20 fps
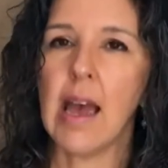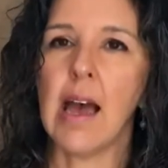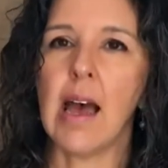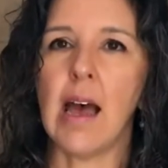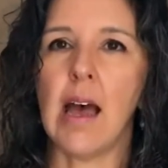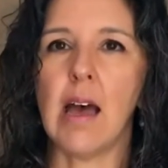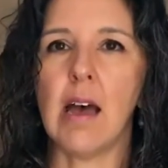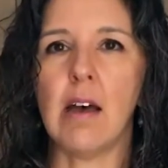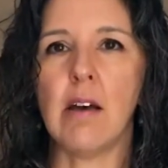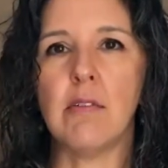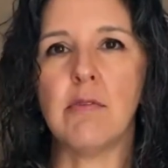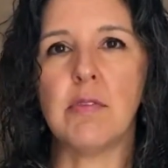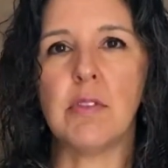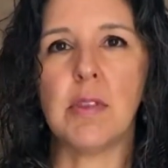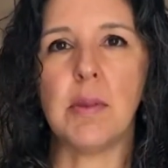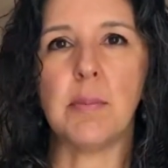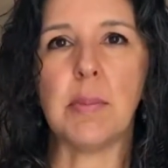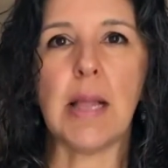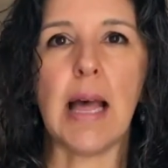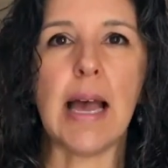of
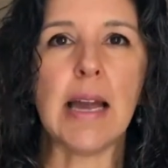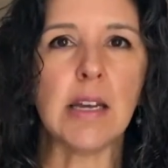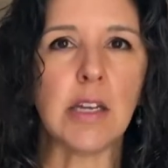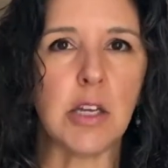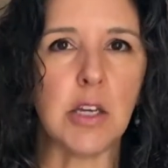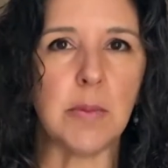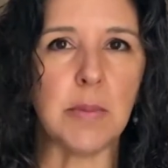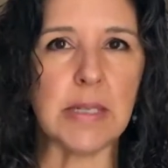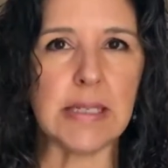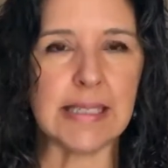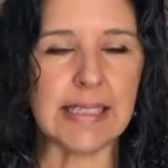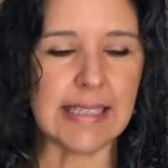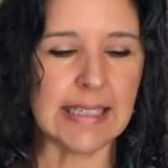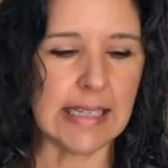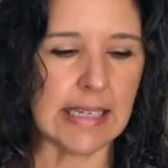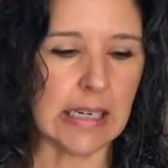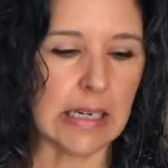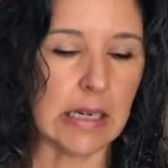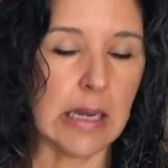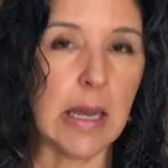the black cumin
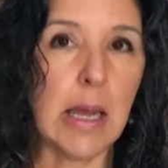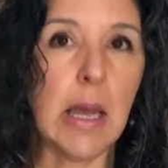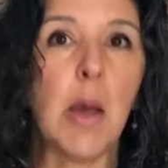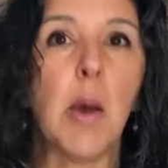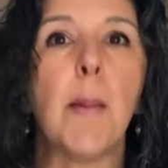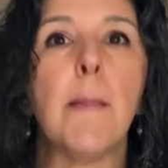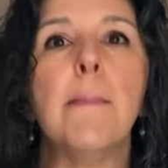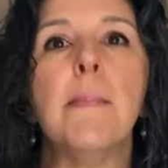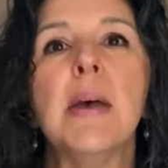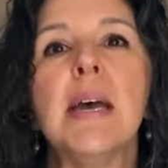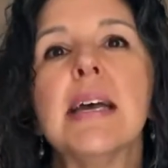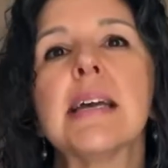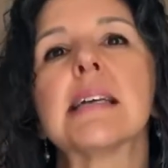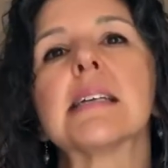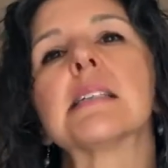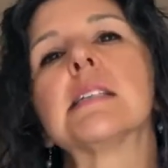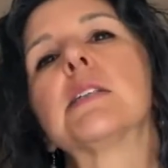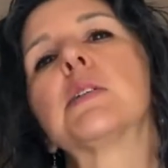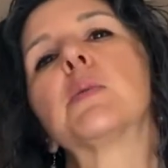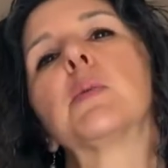seed
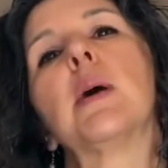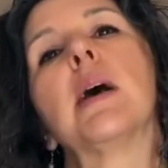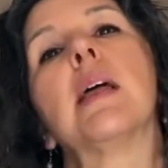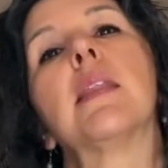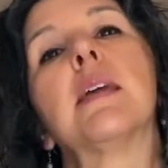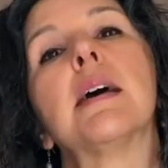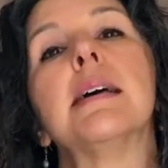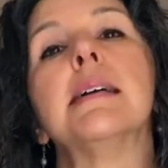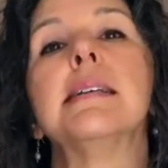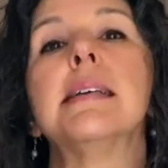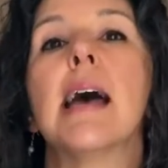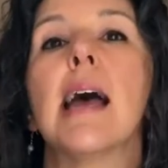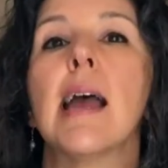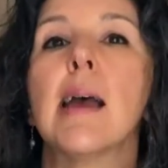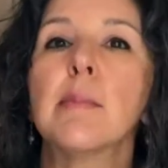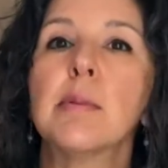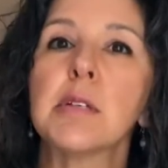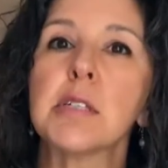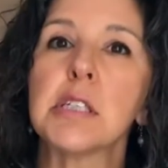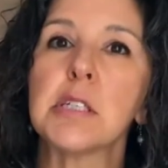mixed with a
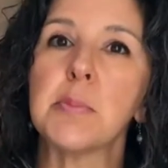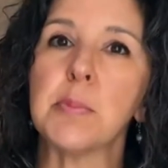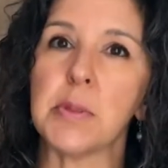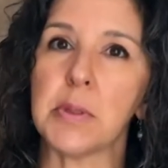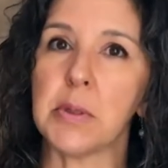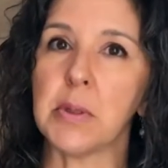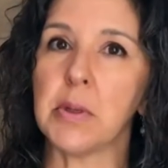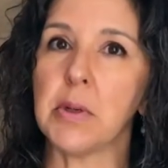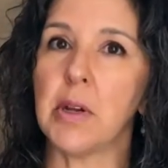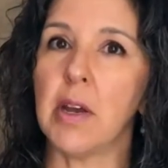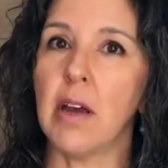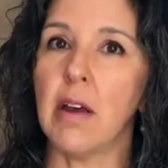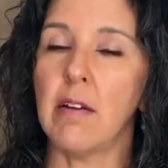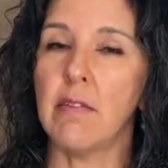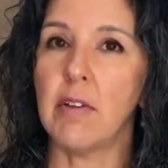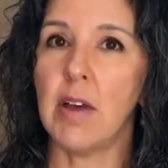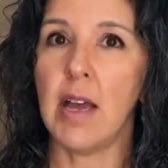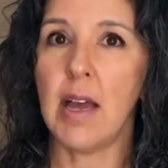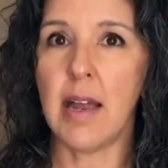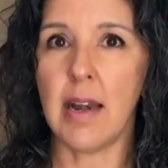tablespoon
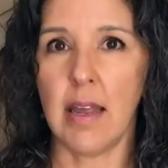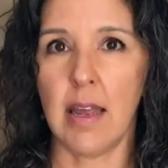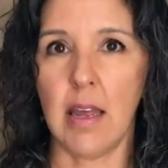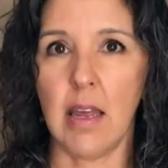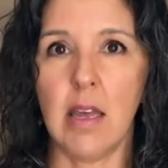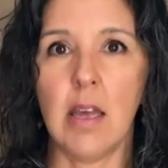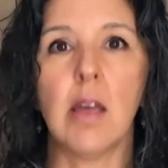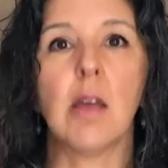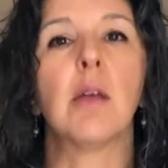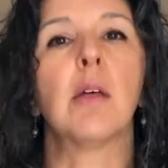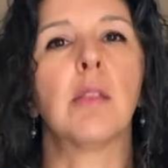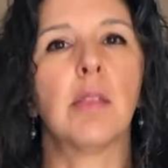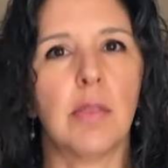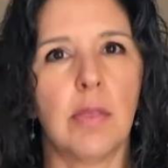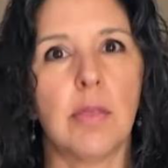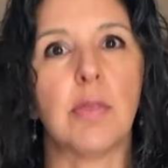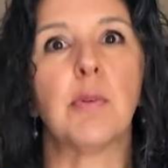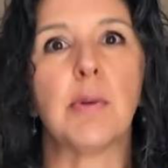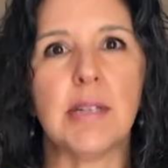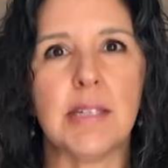of honey
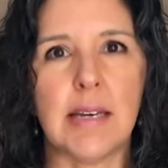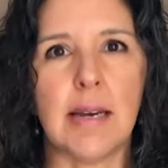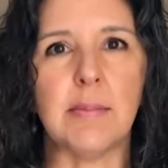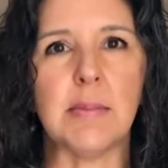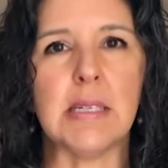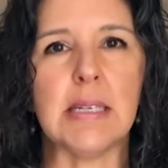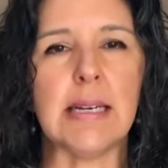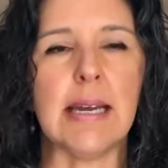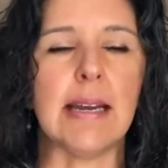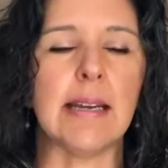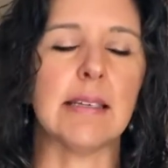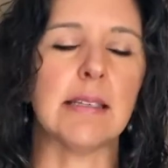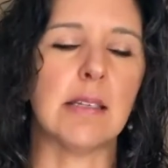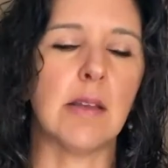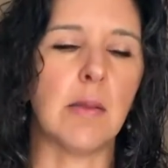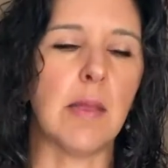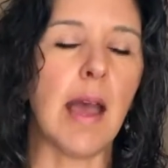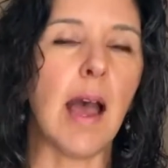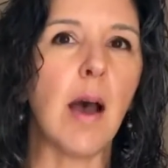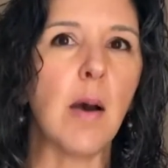3 times a day.
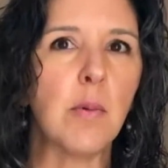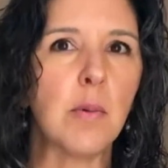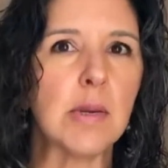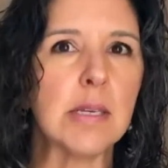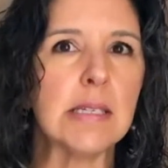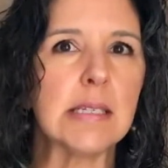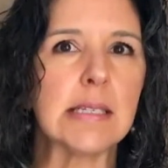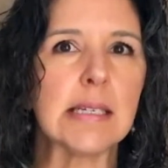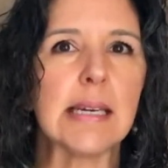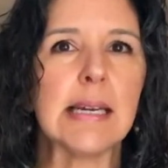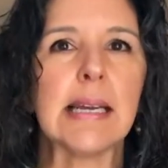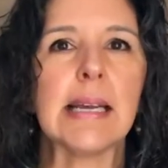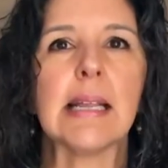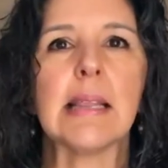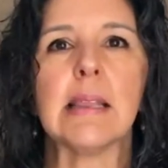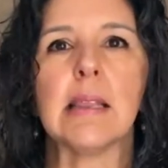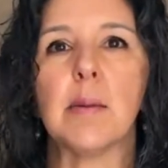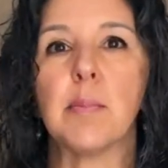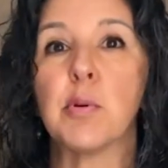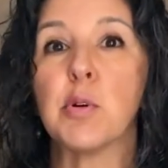So that was
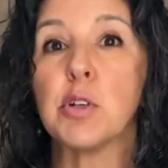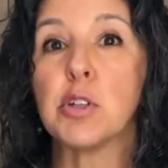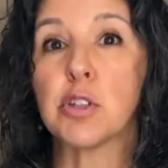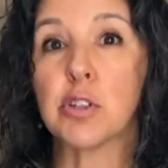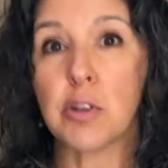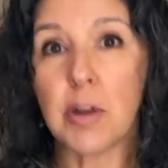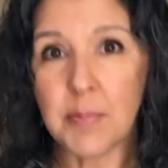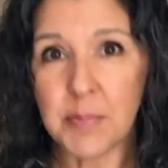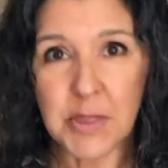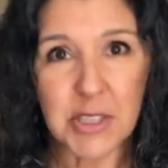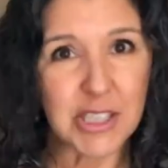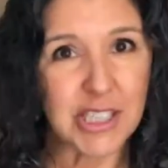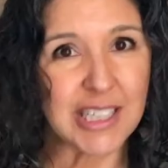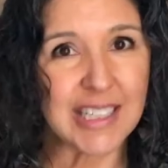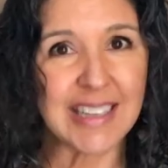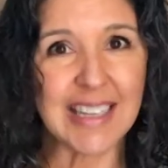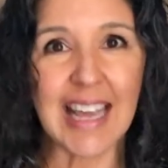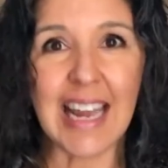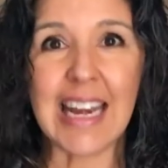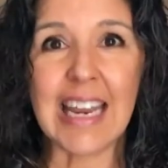the
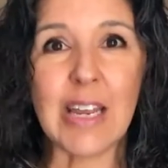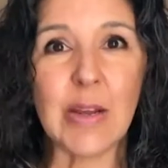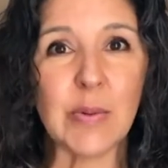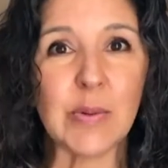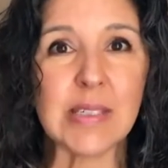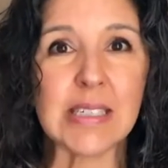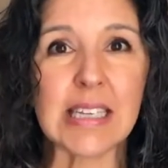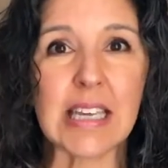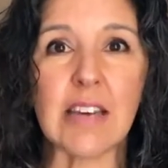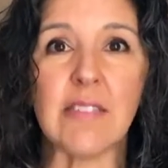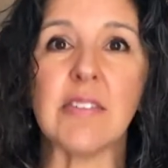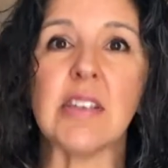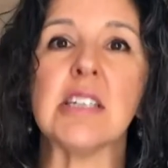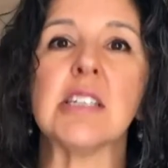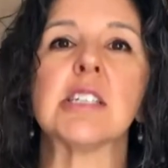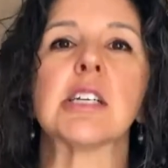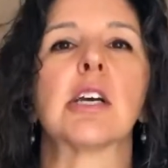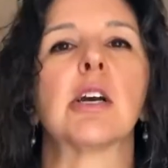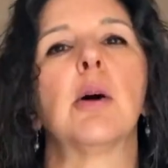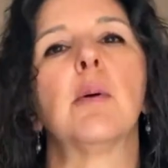prescription that he was given
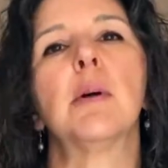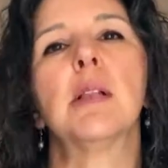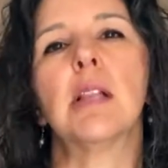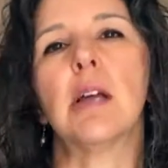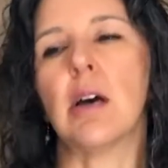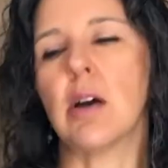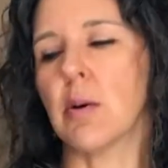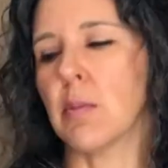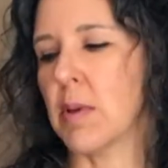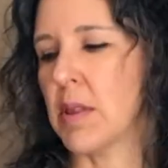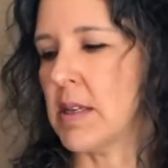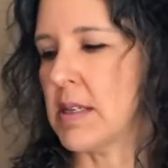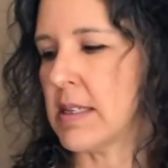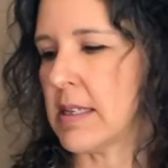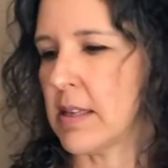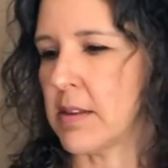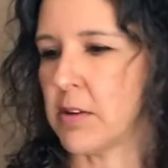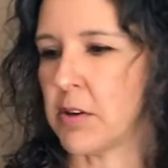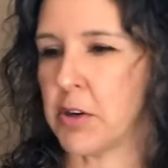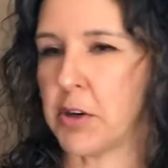to go along with his
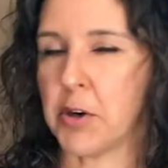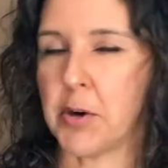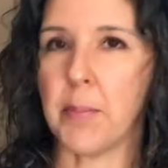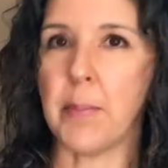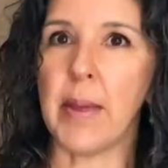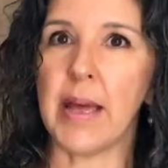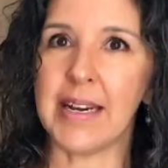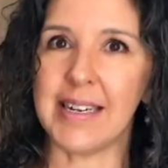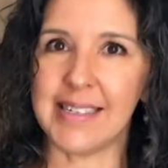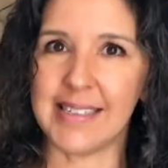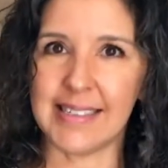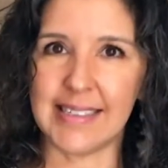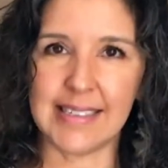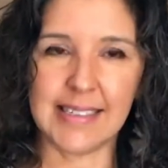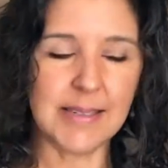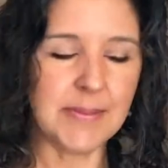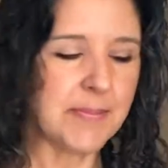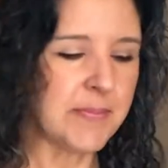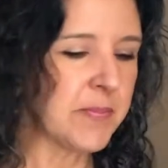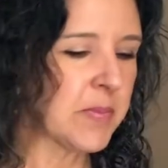other
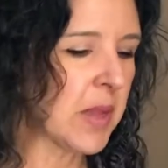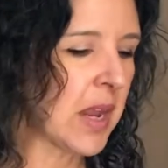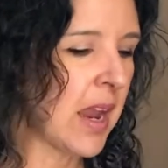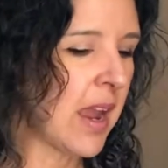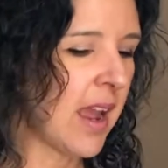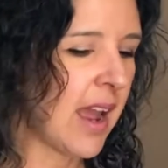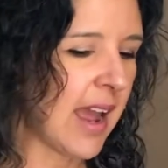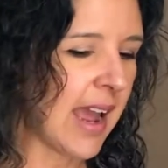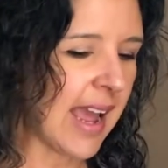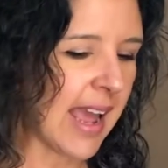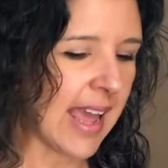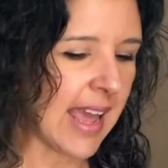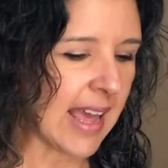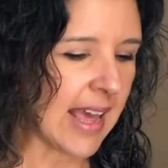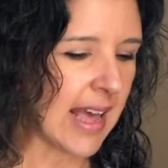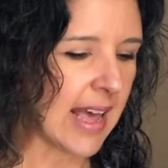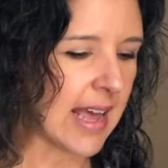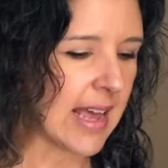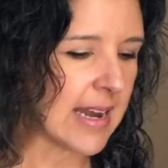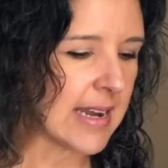medicine.
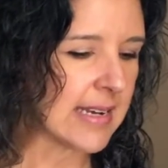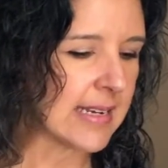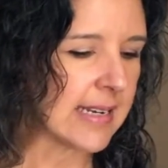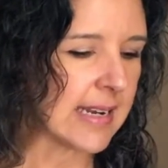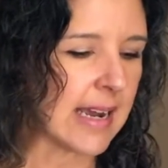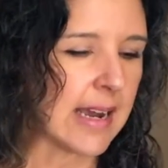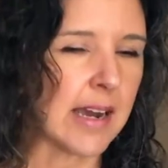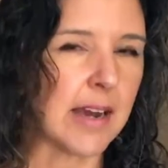And